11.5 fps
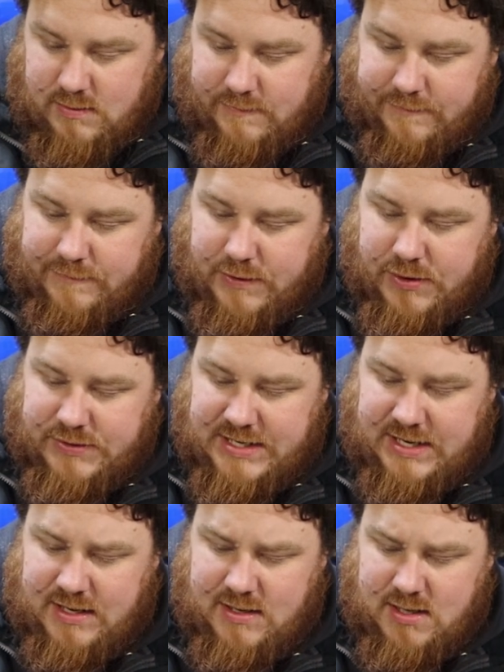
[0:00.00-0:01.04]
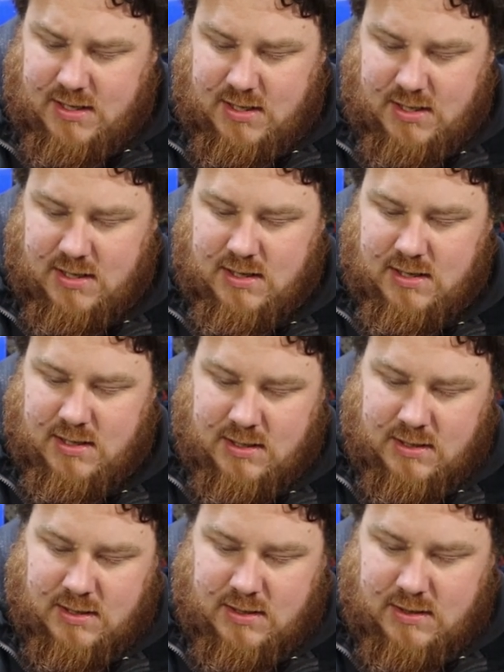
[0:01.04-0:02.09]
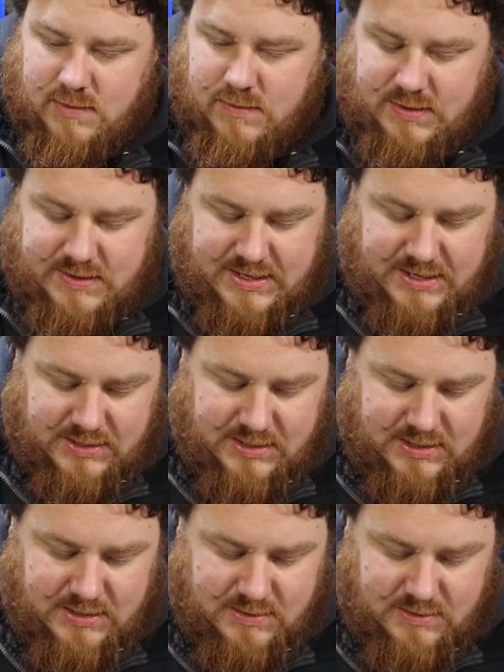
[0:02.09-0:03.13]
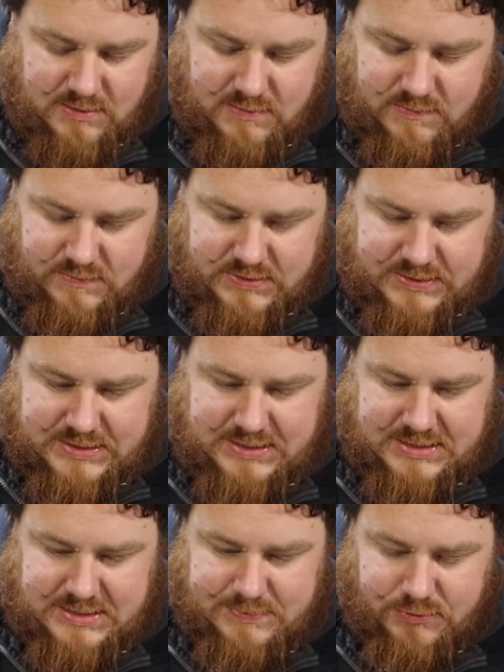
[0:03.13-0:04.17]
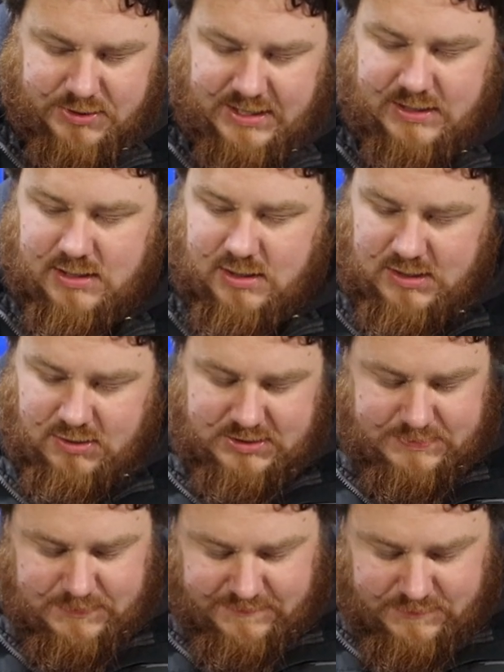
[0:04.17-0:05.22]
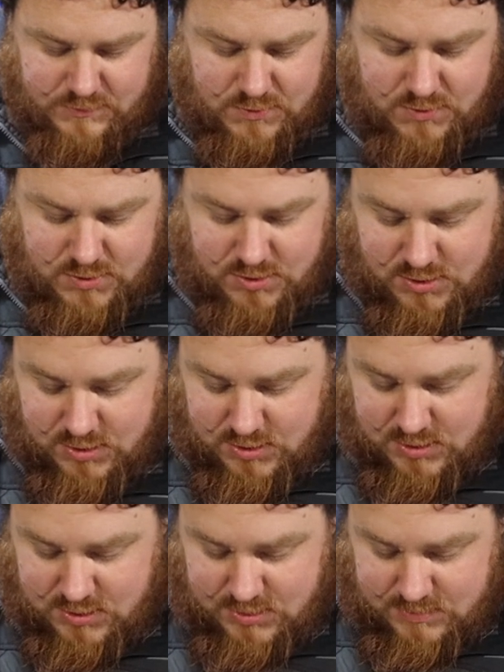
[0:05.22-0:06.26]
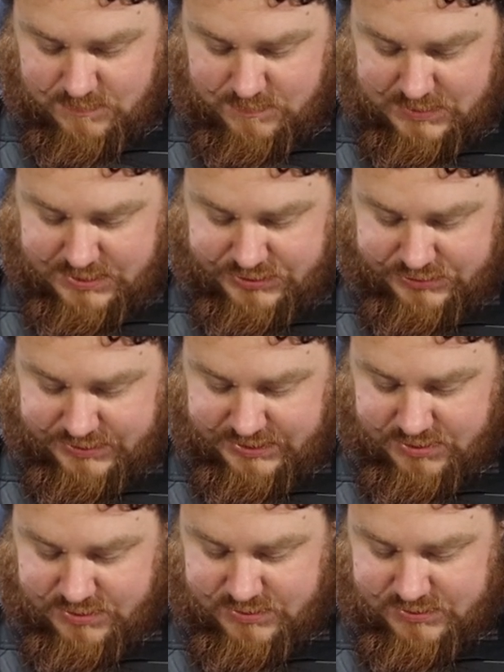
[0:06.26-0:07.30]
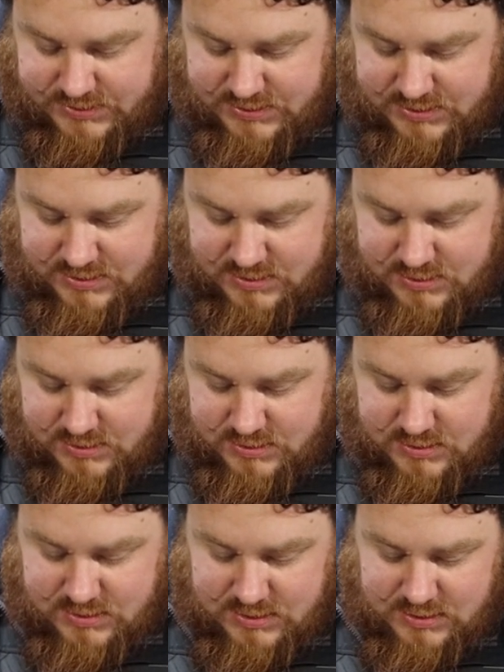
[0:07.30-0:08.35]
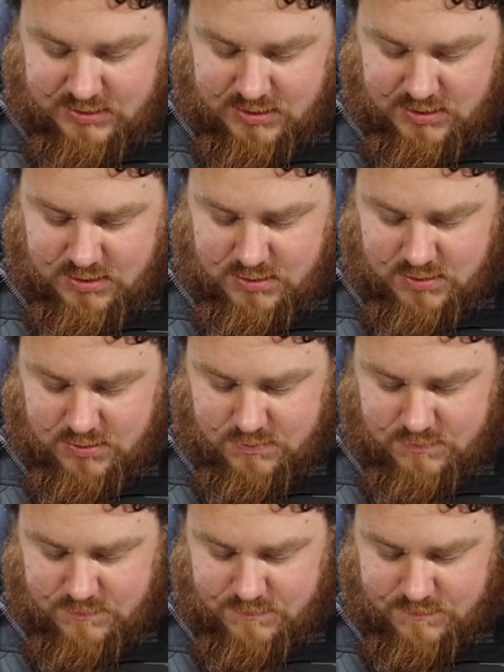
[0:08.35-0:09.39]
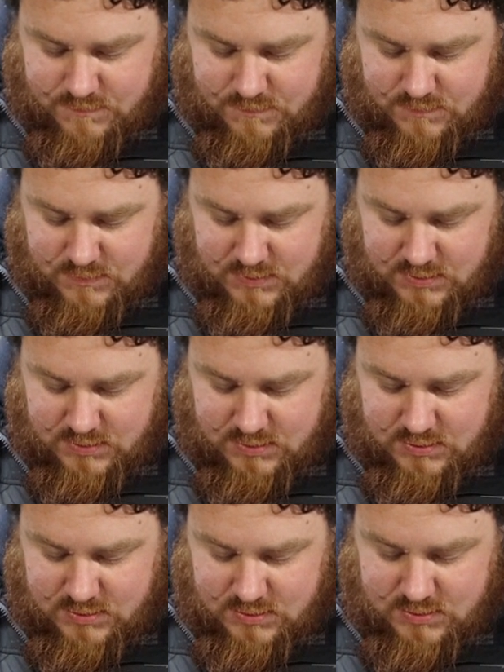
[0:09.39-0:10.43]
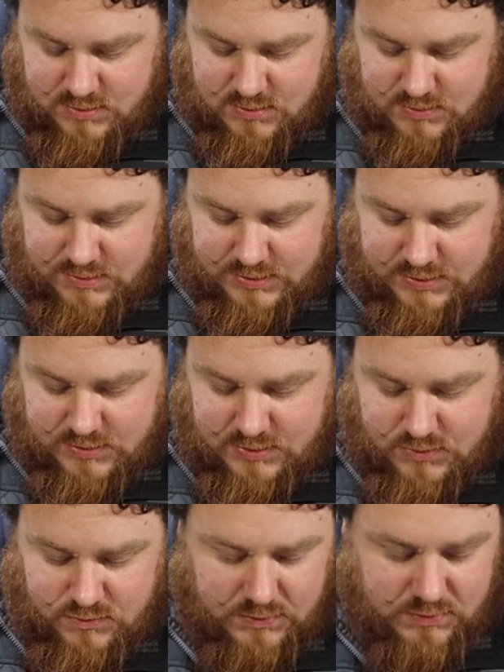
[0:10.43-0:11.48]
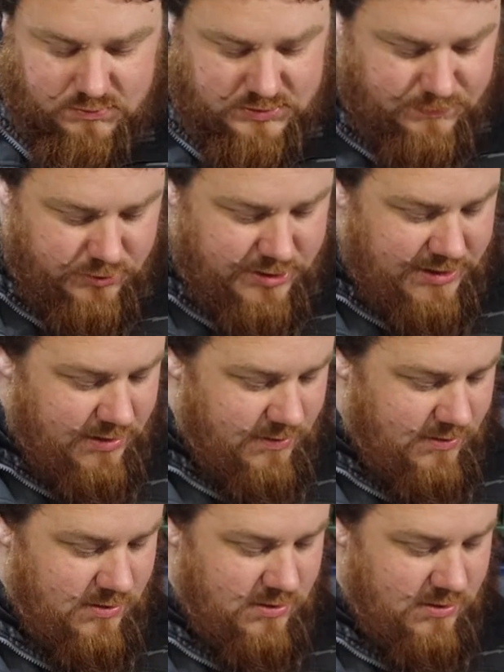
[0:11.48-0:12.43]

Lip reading: float in. We take our little spring that I lost before. Make sure it goes in the hole like a good little spring.